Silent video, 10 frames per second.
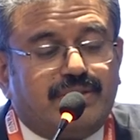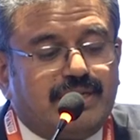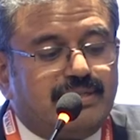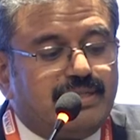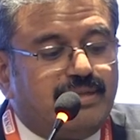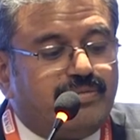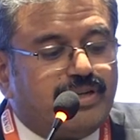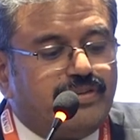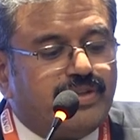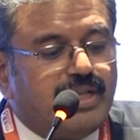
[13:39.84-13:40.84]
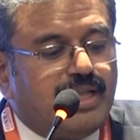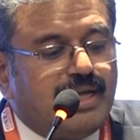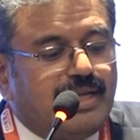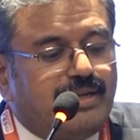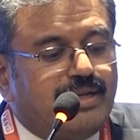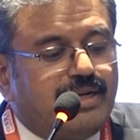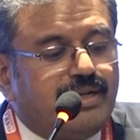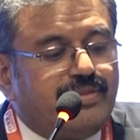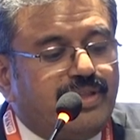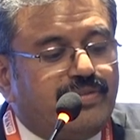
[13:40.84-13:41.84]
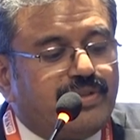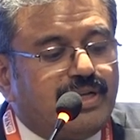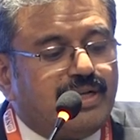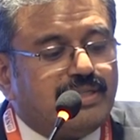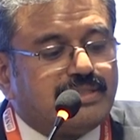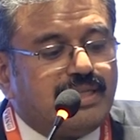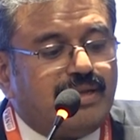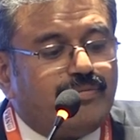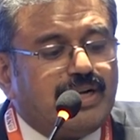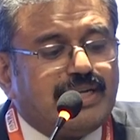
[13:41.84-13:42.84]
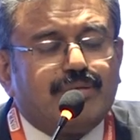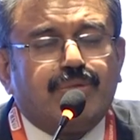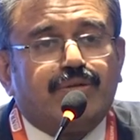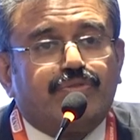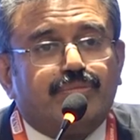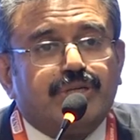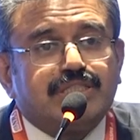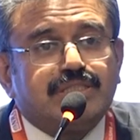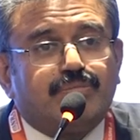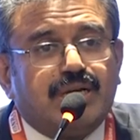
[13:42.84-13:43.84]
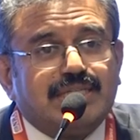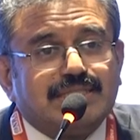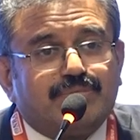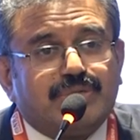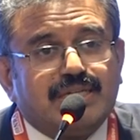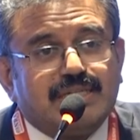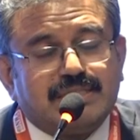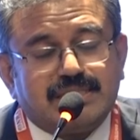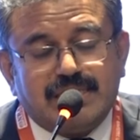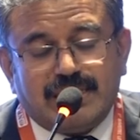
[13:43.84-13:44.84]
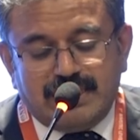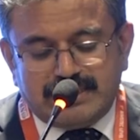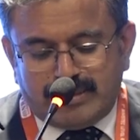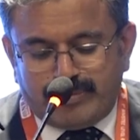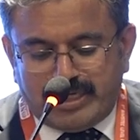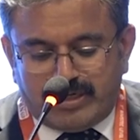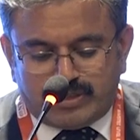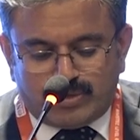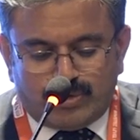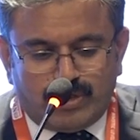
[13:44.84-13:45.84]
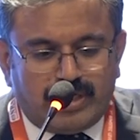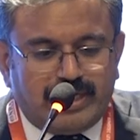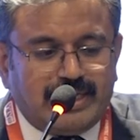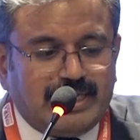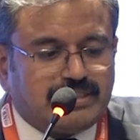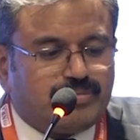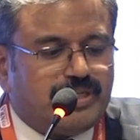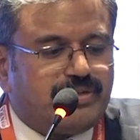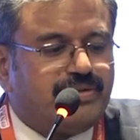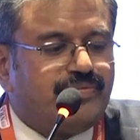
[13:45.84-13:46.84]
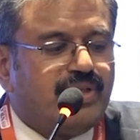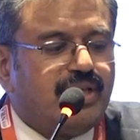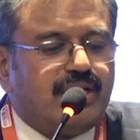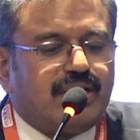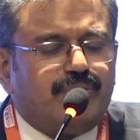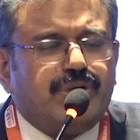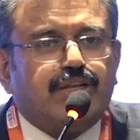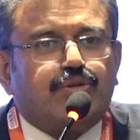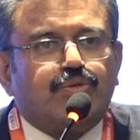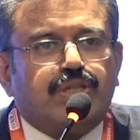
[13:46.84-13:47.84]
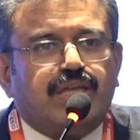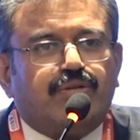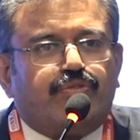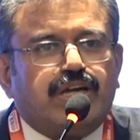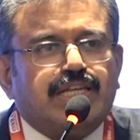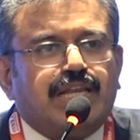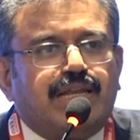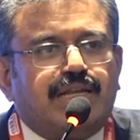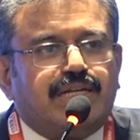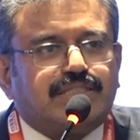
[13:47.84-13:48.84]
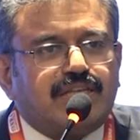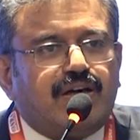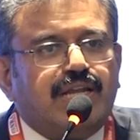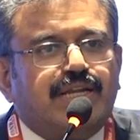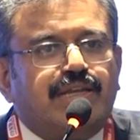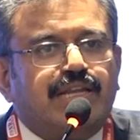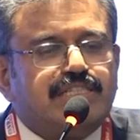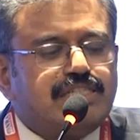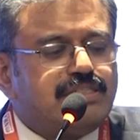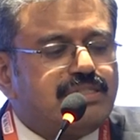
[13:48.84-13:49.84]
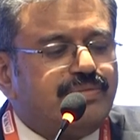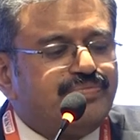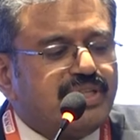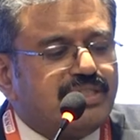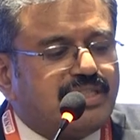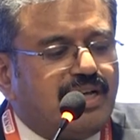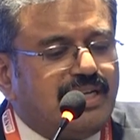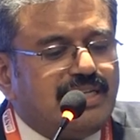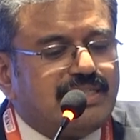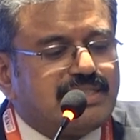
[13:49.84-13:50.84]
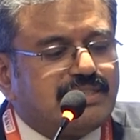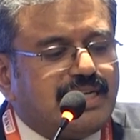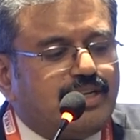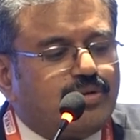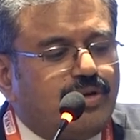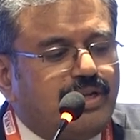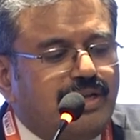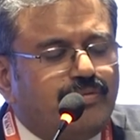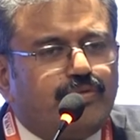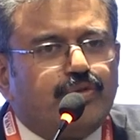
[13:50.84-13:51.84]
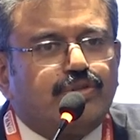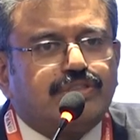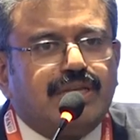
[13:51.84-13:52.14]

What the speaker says: That is the difference. And this lymphatic malformation, multiseptated cystic lesion may not show enhancement. Coming to the final solid lesions. Solid lesions, I told lymph nodes.